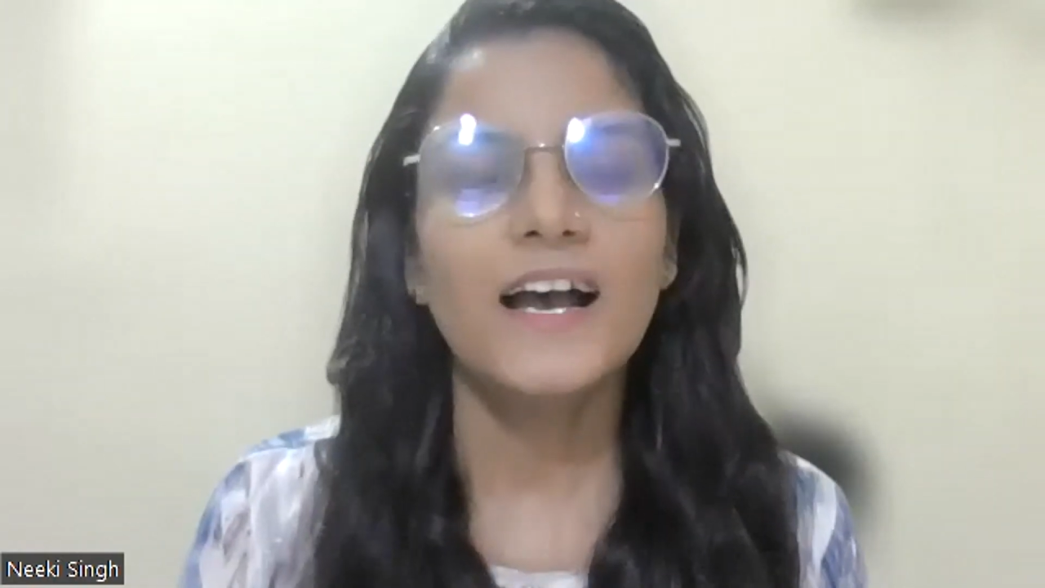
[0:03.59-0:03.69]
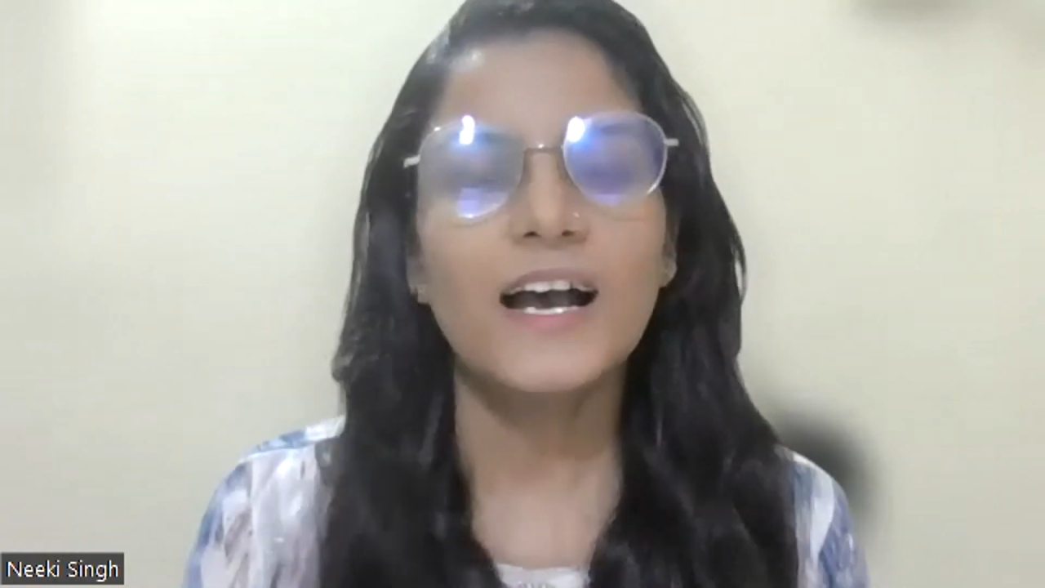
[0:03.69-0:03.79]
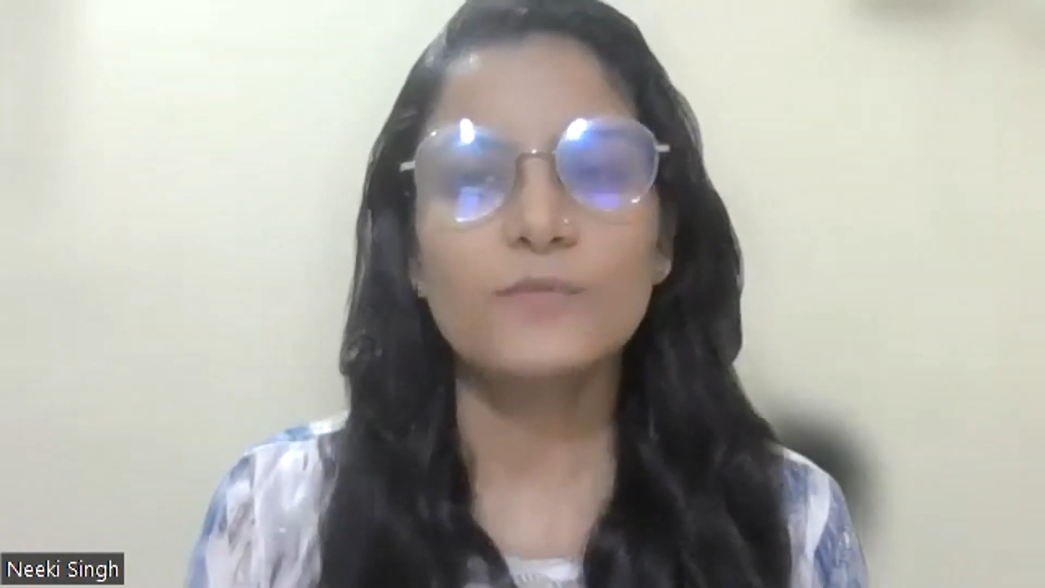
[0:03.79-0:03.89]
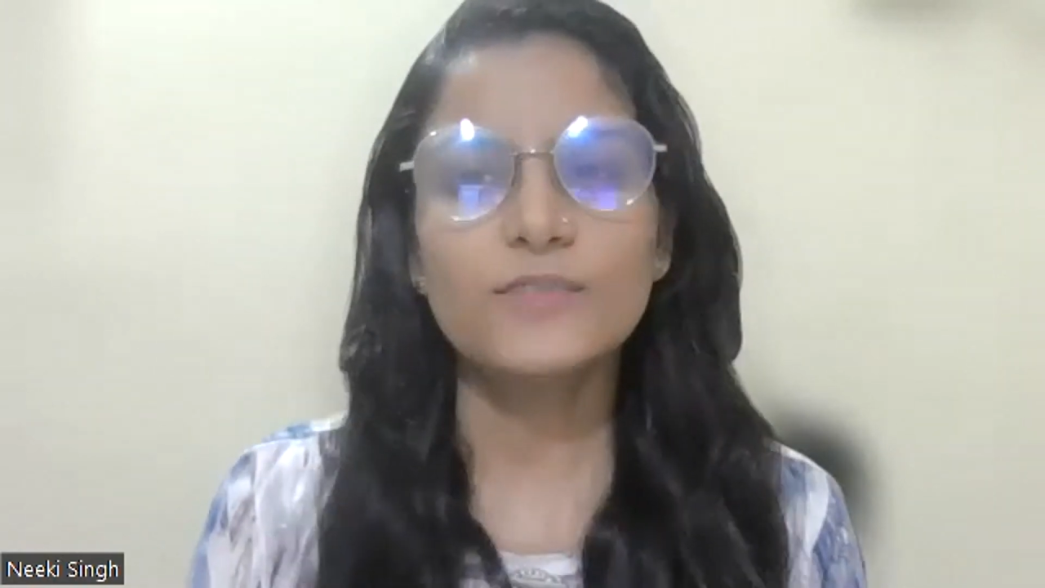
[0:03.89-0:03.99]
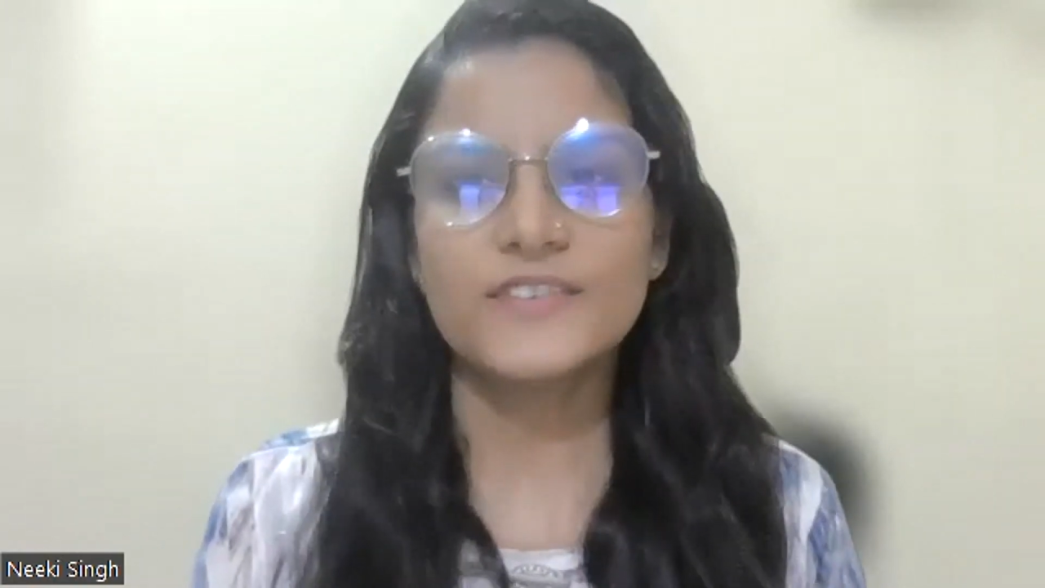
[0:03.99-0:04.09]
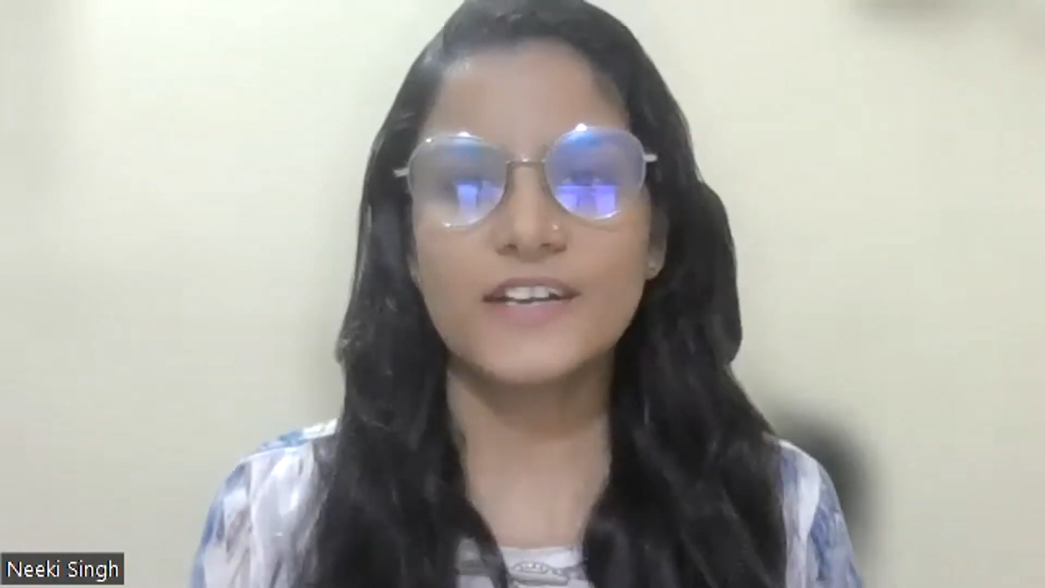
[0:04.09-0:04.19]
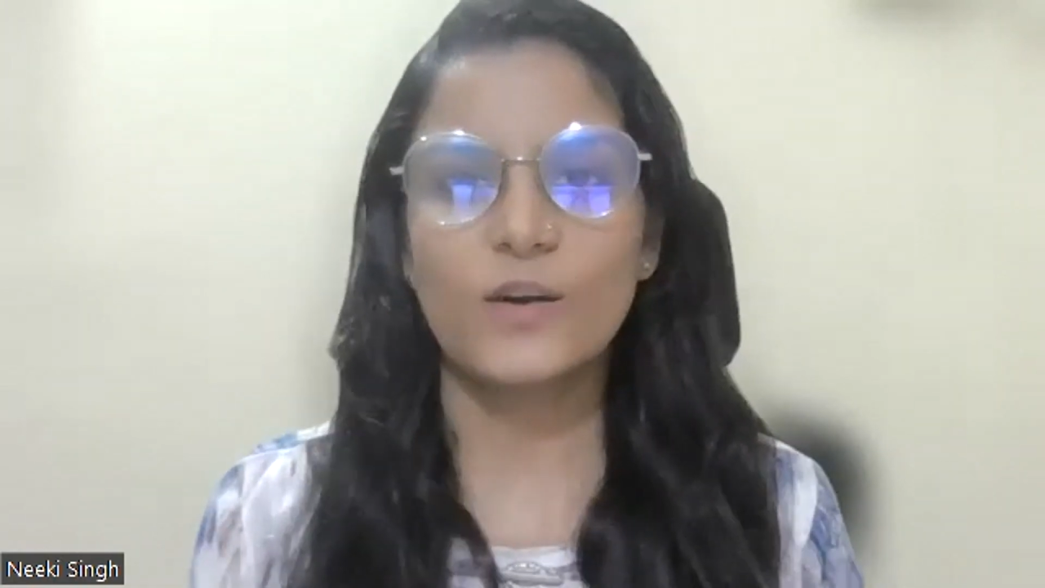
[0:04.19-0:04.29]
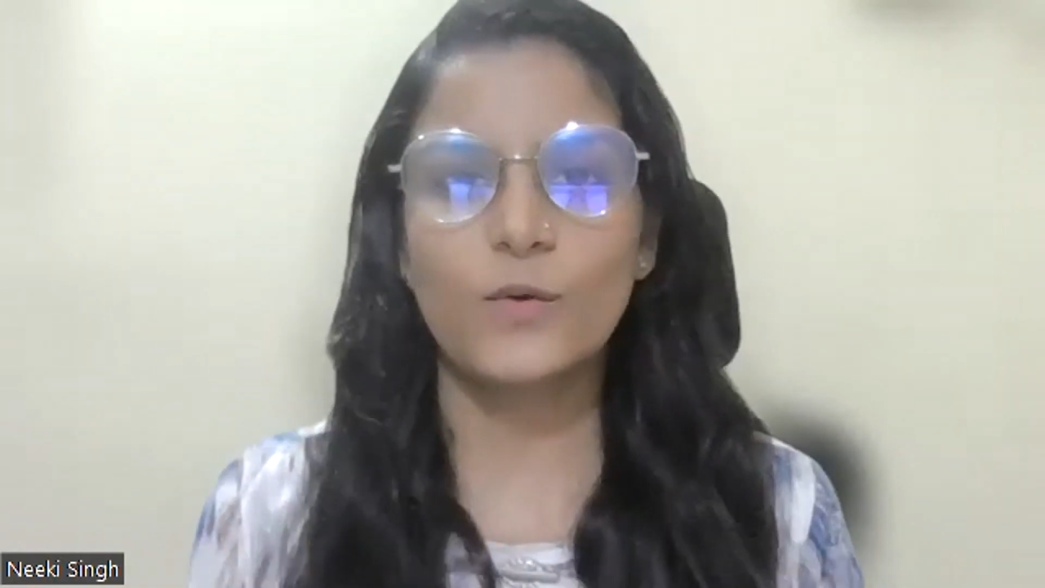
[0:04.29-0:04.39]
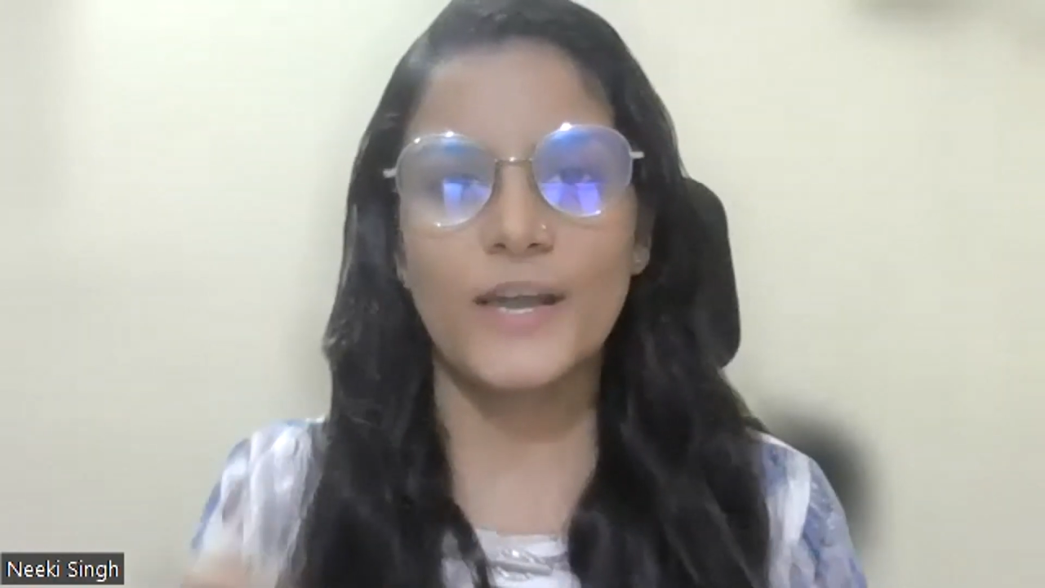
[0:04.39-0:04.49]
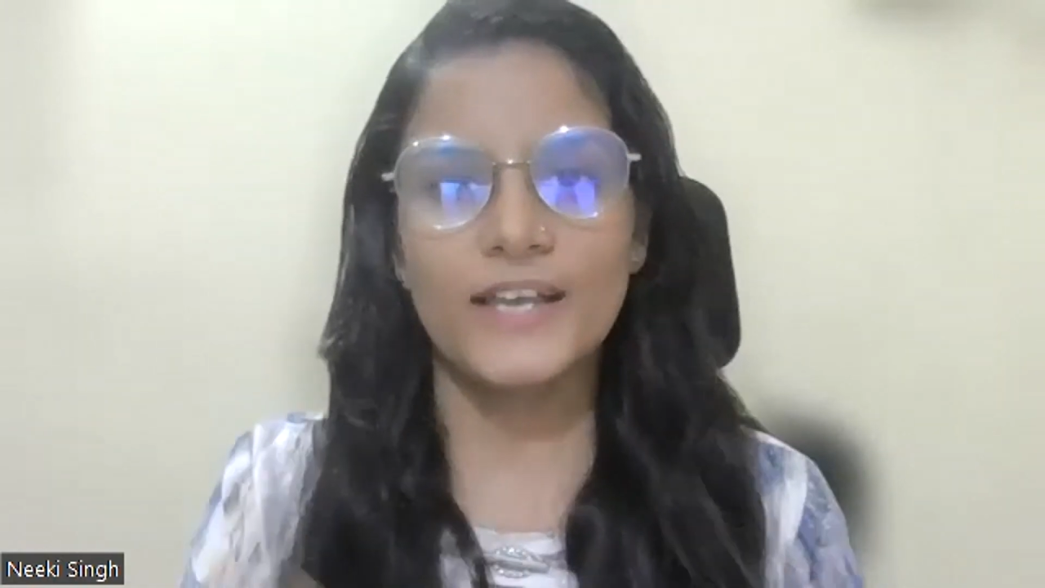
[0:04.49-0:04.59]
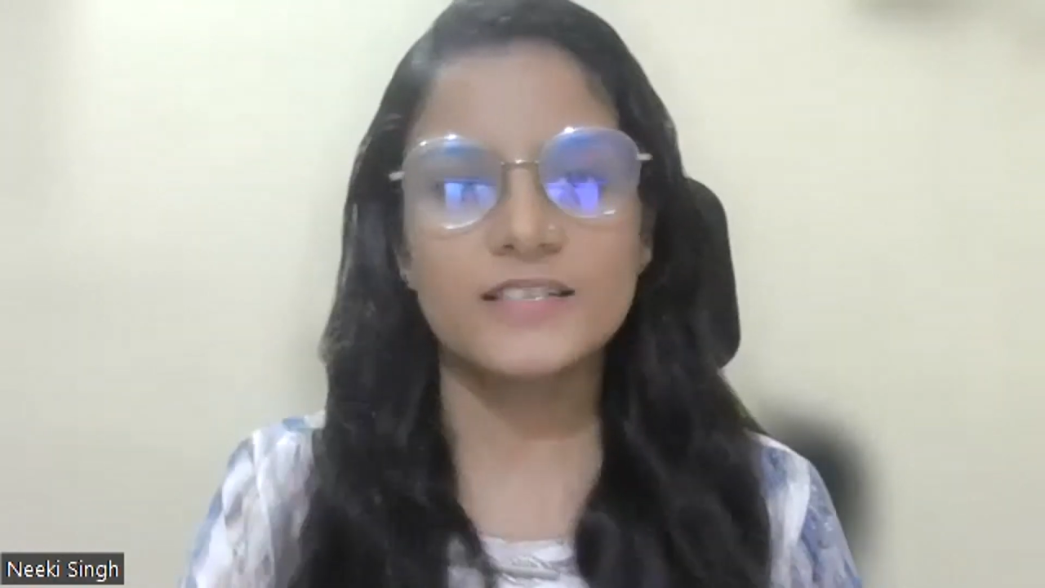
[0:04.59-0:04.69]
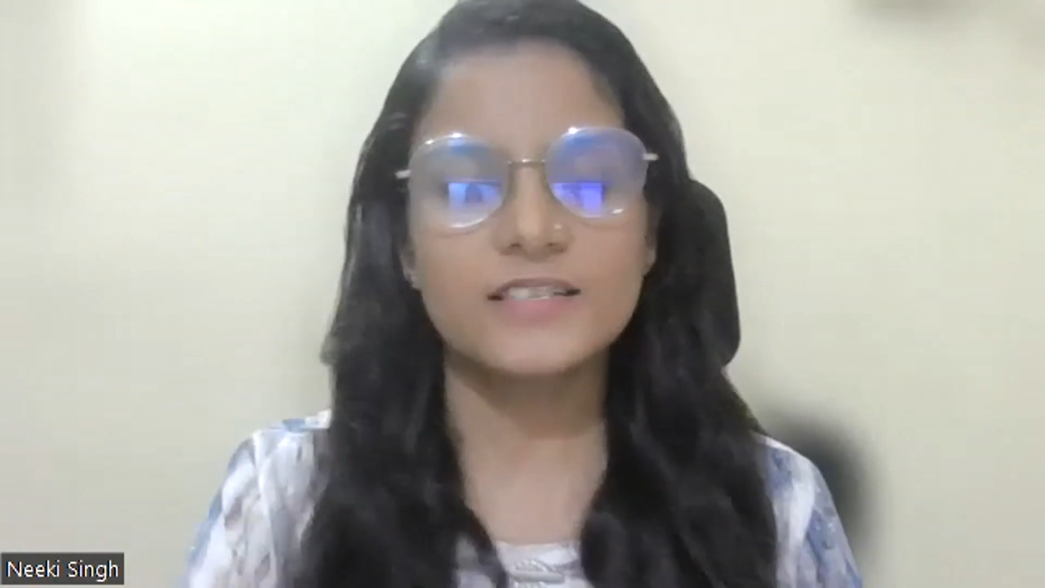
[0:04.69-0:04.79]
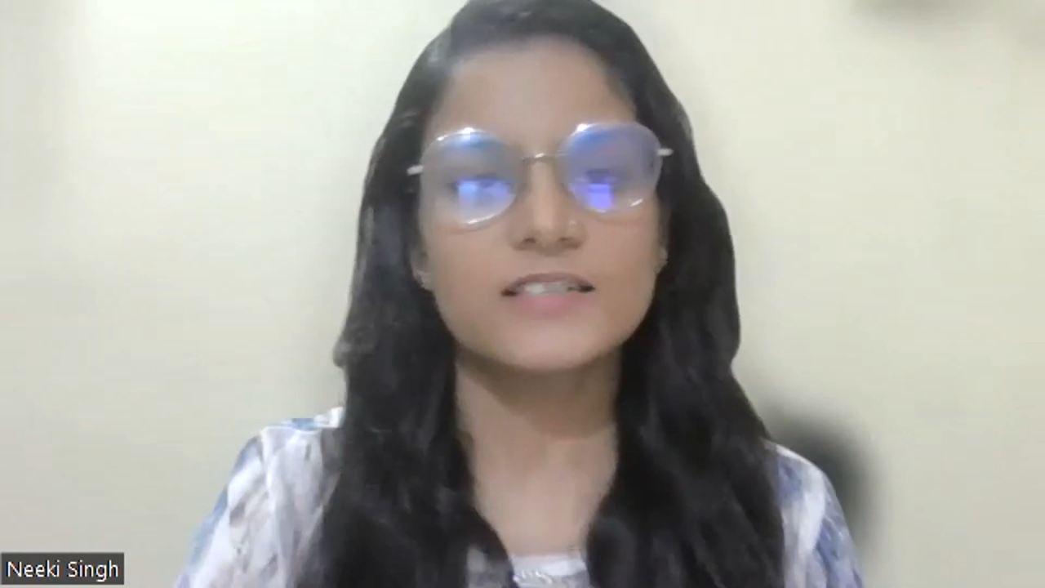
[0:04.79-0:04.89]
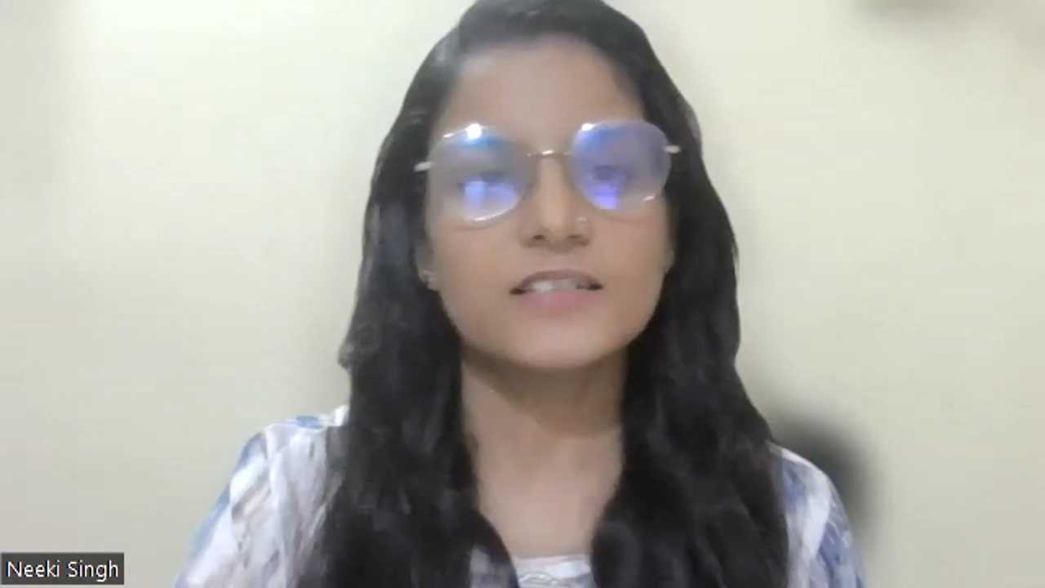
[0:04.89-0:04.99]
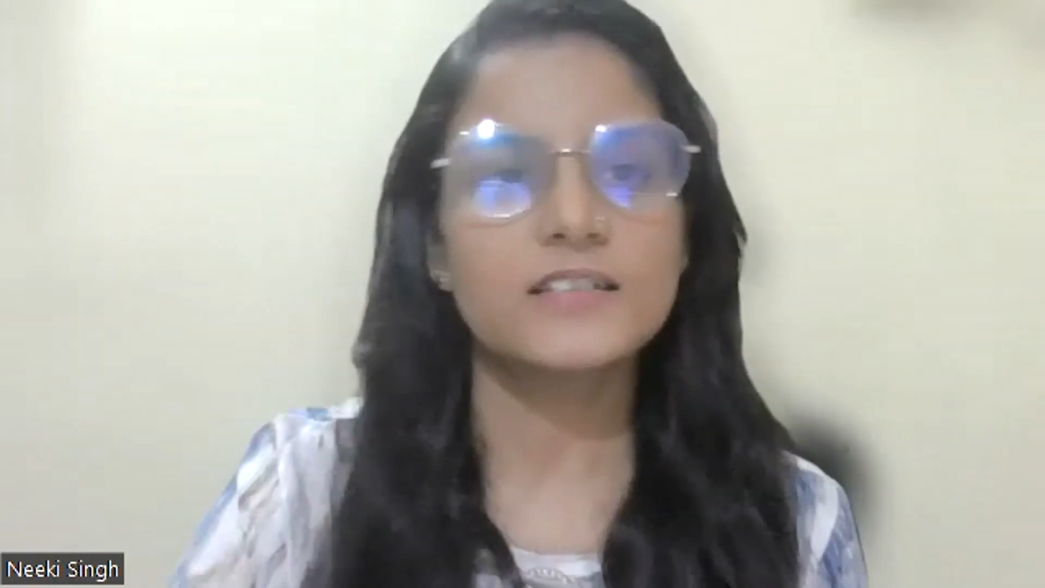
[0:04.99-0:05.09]
I would
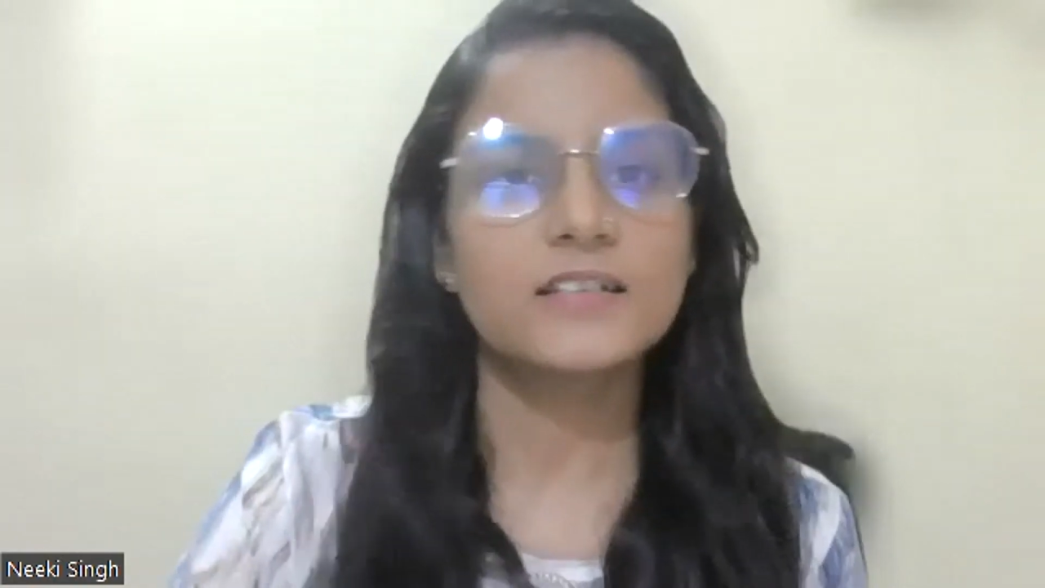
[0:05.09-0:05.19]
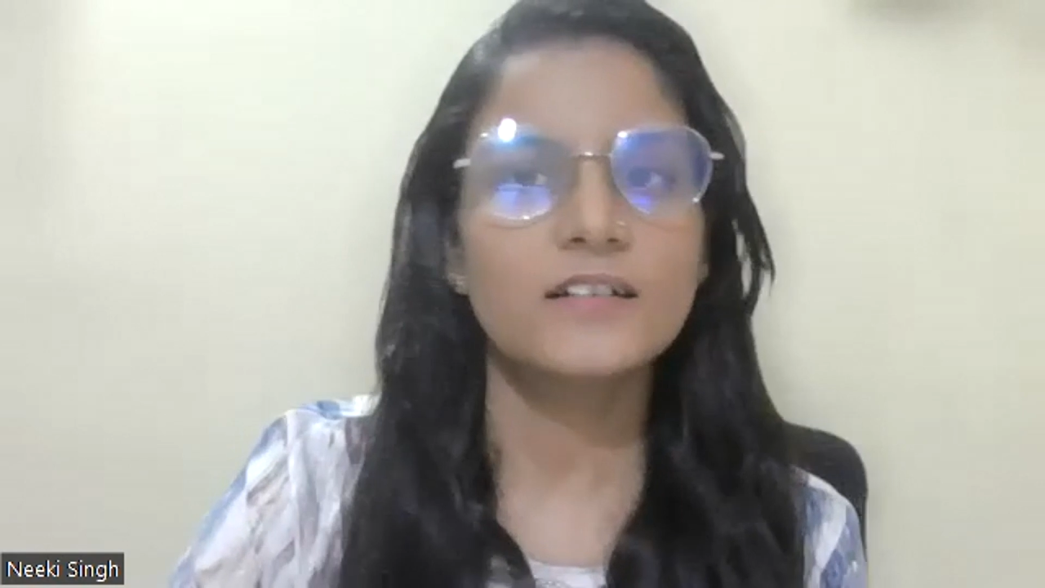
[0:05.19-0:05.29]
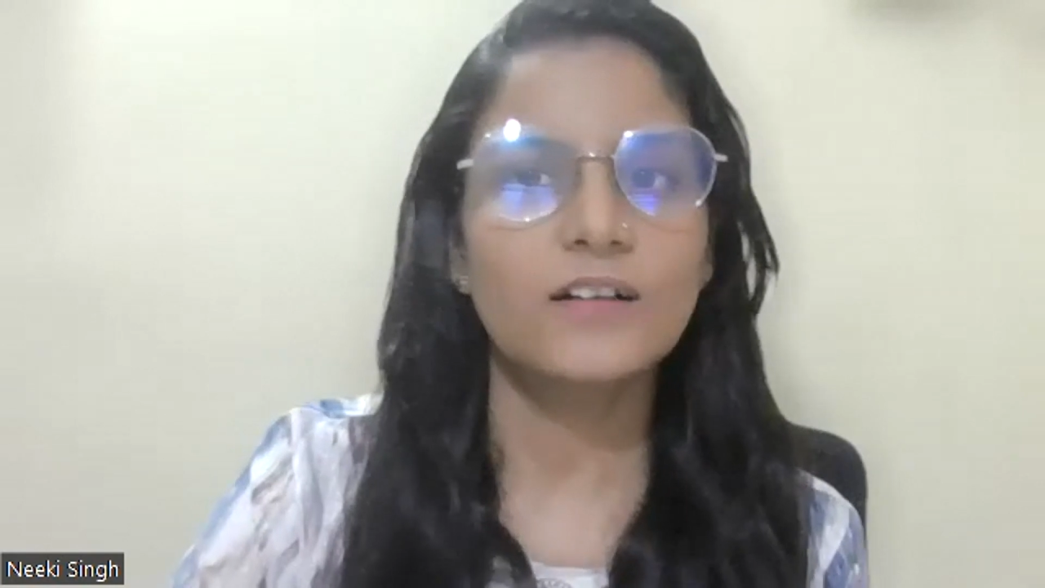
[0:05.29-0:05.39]
request